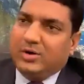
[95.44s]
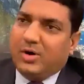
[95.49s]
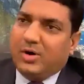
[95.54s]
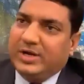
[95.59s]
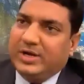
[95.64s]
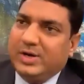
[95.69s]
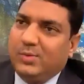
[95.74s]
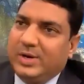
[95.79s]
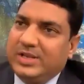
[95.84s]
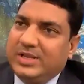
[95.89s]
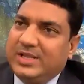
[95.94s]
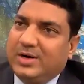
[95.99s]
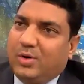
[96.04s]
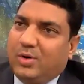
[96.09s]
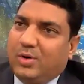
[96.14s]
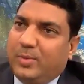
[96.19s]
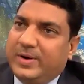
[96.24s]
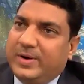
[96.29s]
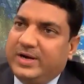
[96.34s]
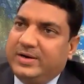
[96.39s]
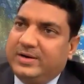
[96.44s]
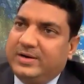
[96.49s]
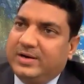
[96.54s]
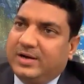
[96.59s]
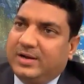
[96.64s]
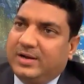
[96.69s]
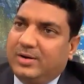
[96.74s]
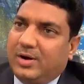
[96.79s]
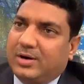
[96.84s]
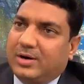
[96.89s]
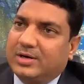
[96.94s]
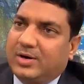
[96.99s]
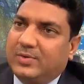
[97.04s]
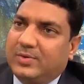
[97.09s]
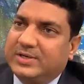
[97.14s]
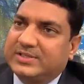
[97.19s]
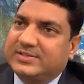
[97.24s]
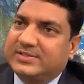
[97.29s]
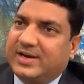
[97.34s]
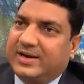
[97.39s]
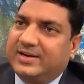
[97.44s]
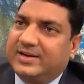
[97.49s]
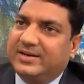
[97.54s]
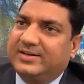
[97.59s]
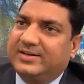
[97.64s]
talking when the COVID lockdown is started.